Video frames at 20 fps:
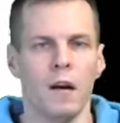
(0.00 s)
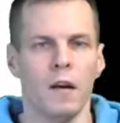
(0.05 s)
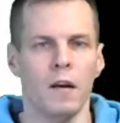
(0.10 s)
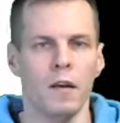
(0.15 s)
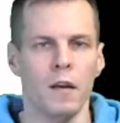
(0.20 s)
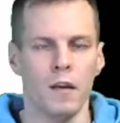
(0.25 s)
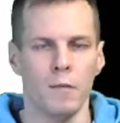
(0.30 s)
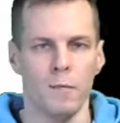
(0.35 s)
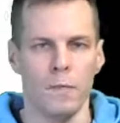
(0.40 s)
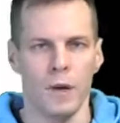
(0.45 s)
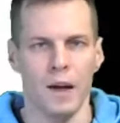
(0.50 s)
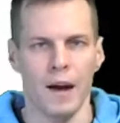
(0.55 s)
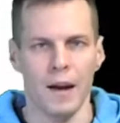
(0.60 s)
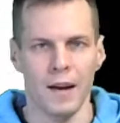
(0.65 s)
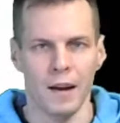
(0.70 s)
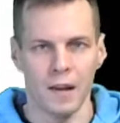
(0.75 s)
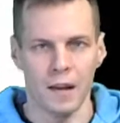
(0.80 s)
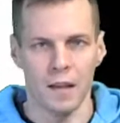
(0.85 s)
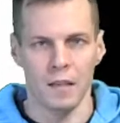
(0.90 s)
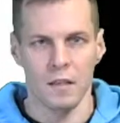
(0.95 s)
if we
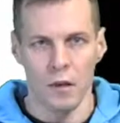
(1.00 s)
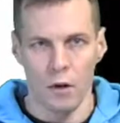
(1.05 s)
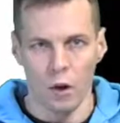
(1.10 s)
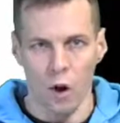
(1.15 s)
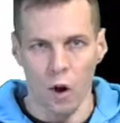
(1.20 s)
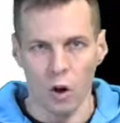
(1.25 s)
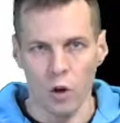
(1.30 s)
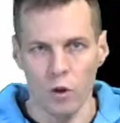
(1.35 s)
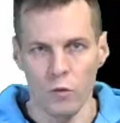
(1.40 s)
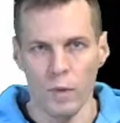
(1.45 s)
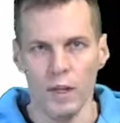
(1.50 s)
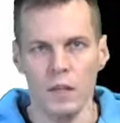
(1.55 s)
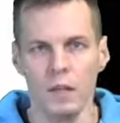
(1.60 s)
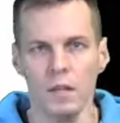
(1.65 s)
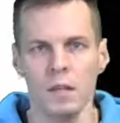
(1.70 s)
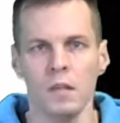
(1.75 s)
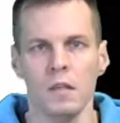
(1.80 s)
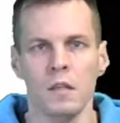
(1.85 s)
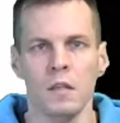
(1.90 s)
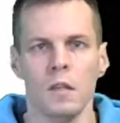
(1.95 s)
analyze the document,
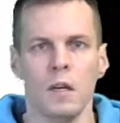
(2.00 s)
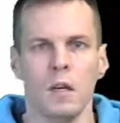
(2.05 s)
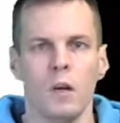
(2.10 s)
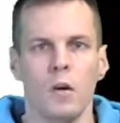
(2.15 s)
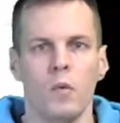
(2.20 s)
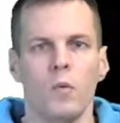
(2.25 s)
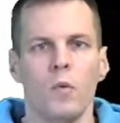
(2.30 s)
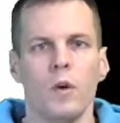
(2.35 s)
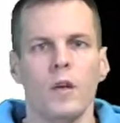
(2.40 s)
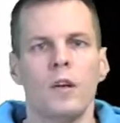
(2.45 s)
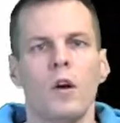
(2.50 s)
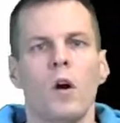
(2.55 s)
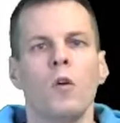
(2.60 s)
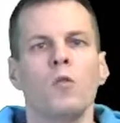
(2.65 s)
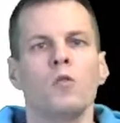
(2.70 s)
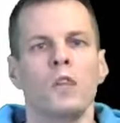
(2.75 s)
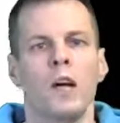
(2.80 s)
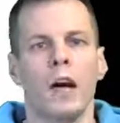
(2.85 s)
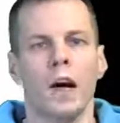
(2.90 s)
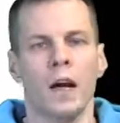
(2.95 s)
we
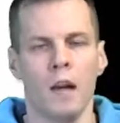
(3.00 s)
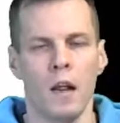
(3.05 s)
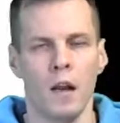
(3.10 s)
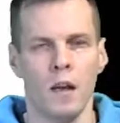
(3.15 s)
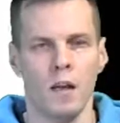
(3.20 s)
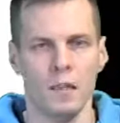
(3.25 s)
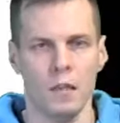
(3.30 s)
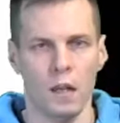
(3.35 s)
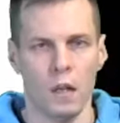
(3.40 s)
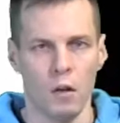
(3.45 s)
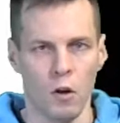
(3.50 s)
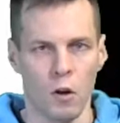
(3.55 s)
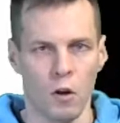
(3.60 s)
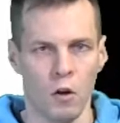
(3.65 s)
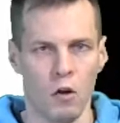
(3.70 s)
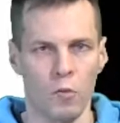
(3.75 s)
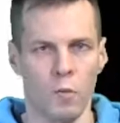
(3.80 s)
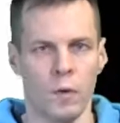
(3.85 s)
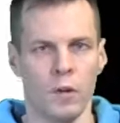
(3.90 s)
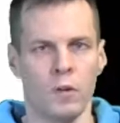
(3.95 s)
don't analyze the
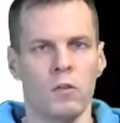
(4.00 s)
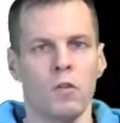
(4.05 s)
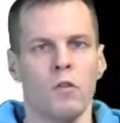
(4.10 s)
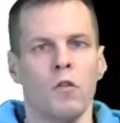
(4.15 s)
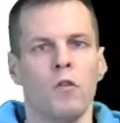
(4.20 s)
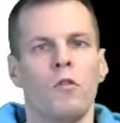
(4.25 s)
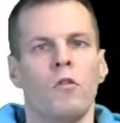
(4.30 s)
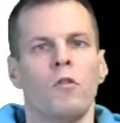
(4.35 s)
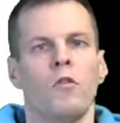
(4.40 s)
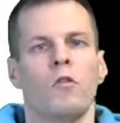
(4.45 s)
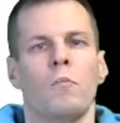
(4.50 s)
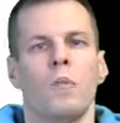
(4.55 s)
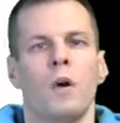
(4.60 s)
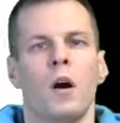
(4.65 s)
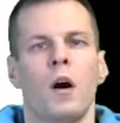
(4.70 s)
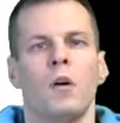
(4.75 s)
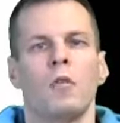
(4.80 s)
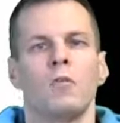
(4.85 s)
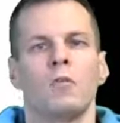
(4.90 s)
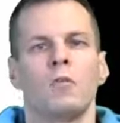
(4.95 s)
document to learn
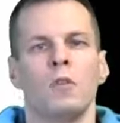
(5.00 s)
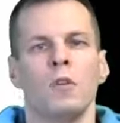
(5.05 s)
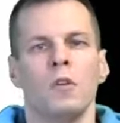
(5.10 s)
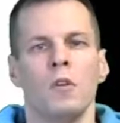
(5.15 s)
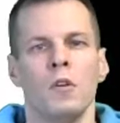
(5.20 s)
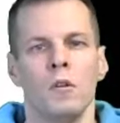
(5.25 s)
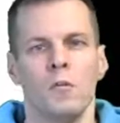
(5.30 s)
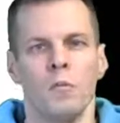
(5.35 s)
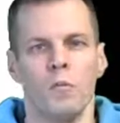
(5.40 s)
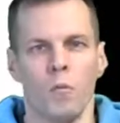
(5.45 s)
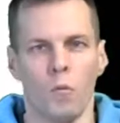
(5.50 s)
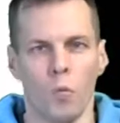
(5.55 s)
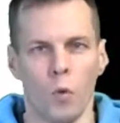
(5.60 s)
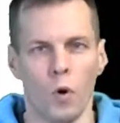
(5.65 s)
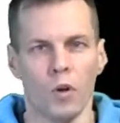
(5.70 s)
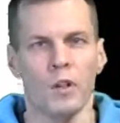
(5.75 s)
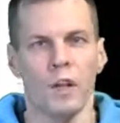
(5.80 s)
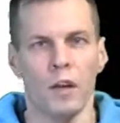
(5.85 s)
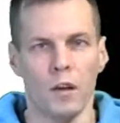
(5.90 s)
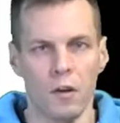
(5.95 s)
about
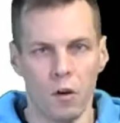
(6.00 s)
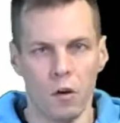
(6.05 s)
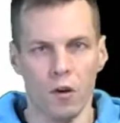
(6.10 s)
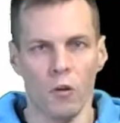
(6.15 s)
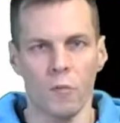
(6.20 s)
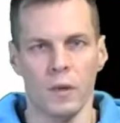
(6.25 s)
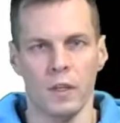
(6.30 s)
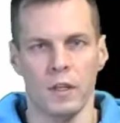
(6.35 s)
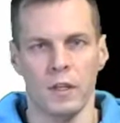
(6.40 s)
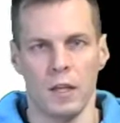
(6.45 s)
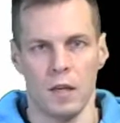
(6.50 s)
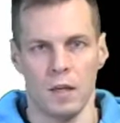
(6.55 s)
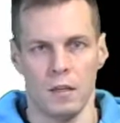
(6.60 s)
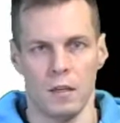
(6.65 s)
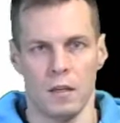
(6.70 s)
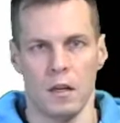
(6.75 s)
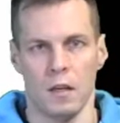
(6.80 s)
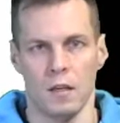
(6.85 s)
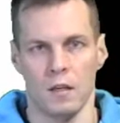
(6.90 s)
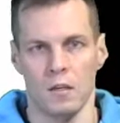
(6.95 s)
what the document tells
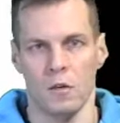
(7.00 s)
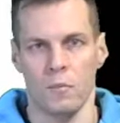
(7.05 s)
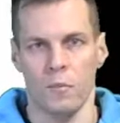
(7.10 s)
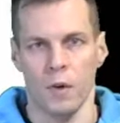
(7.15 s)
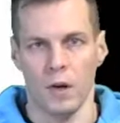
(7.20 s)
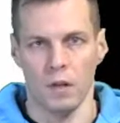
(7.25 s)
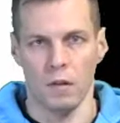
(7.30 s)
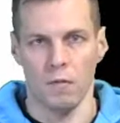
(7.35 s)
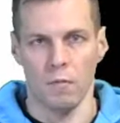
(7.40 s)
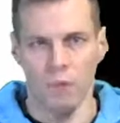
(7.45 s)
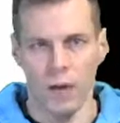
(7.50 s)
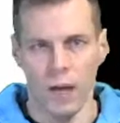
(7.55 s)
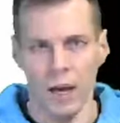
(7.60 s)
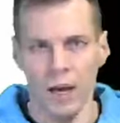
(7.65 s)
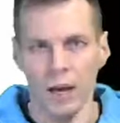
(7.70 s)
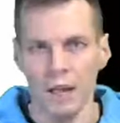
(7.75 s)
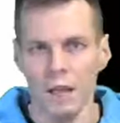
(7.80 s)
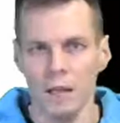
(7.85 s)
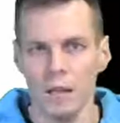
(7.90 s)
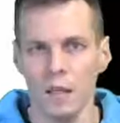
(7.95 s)
us about
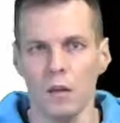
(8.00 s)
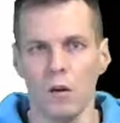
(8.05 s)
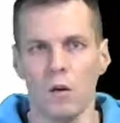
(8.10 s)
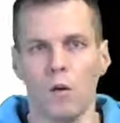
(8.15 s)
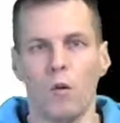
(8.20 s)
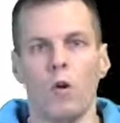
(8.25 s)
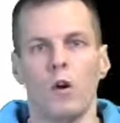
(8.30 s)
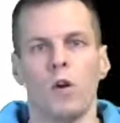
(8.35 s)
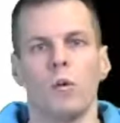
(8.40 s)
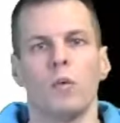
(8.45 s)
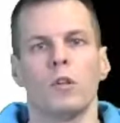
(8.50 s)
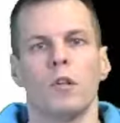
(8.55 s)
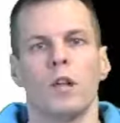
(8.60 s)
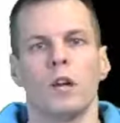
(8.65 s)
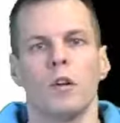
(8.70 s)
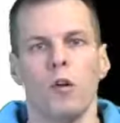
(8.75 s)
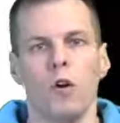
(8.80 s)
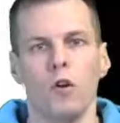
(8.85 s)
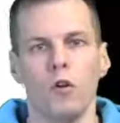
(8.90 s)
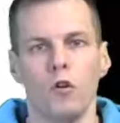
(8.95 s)
reality or what the
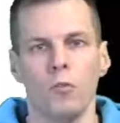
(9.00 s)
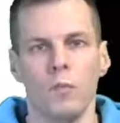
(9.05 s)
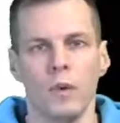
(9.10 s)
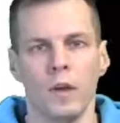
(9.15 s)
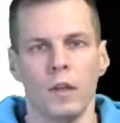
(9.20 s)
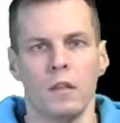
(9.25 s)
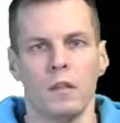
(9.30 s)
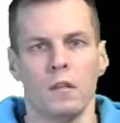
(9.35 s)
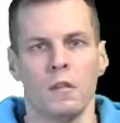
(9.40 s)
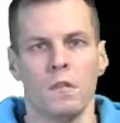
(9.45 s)
document